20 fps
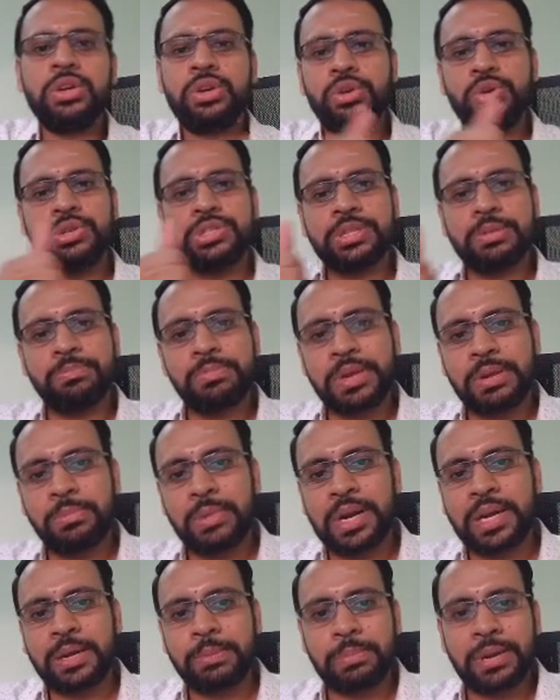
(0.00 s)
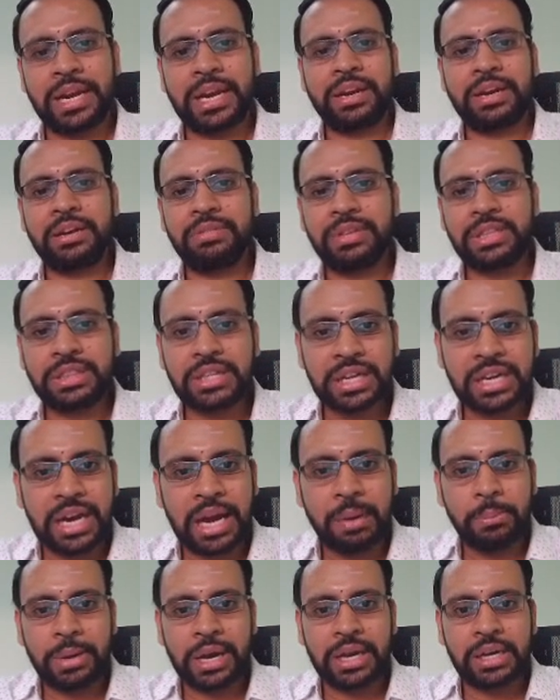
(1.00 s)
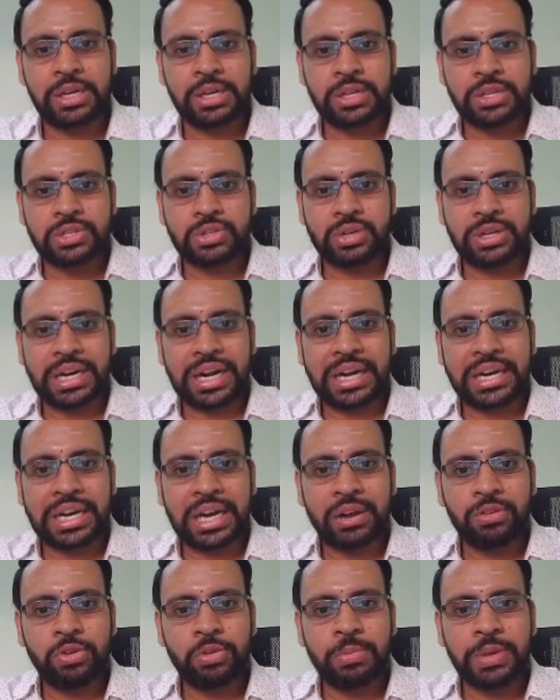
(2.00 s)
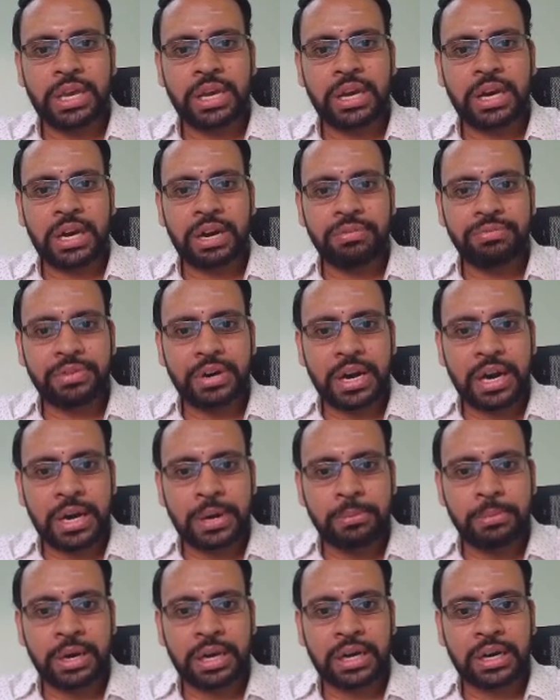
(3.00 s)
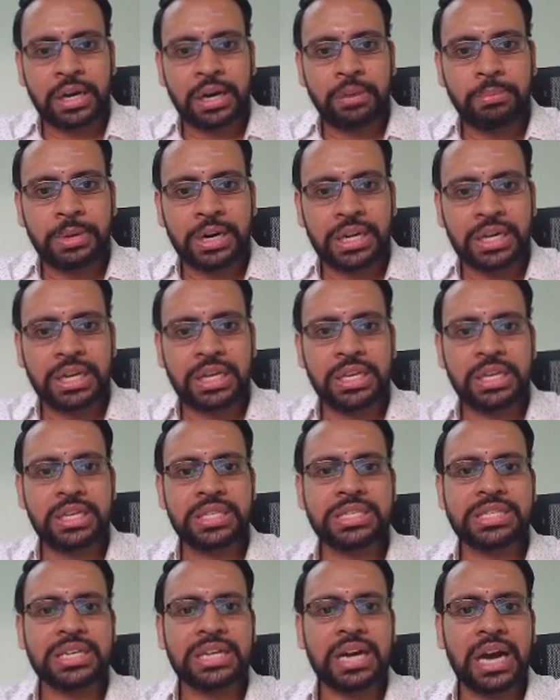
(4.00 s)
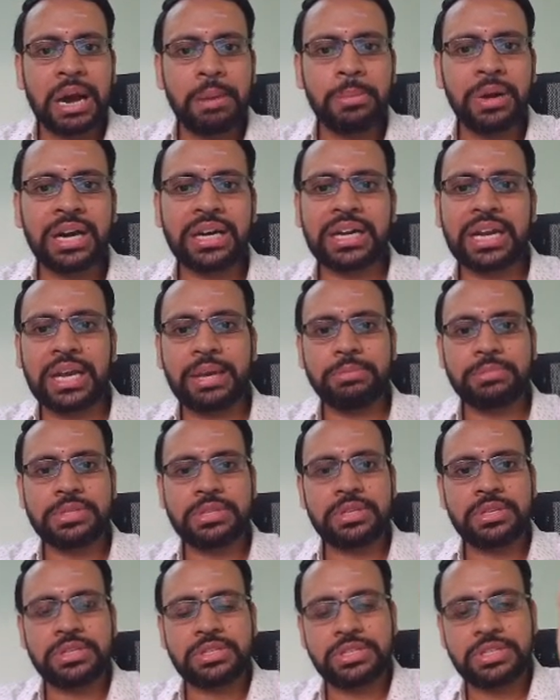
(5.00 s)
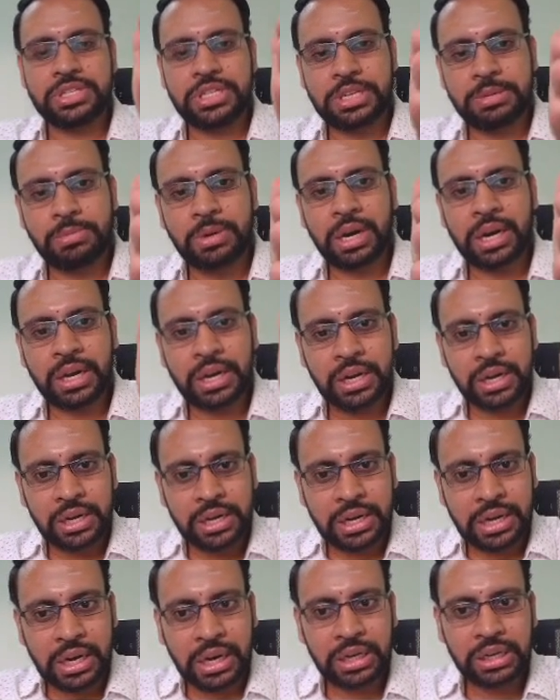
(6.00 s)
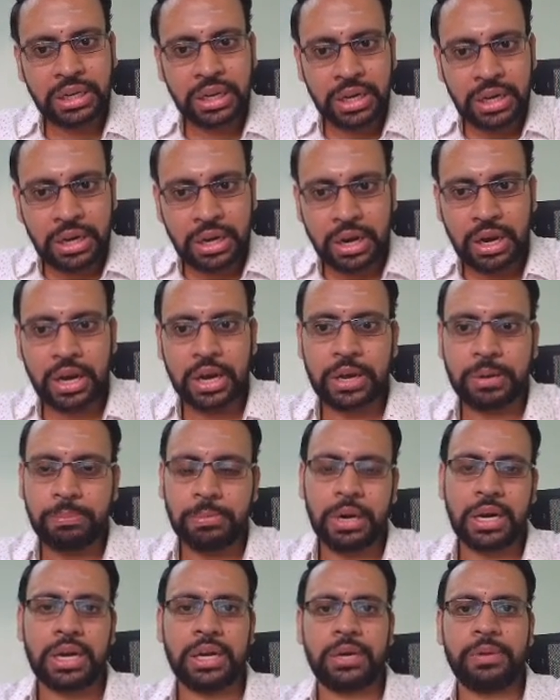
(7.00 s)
You simply multiply it with gamma. So delta omega of r bar comma t is gamma times g bar dot r bar.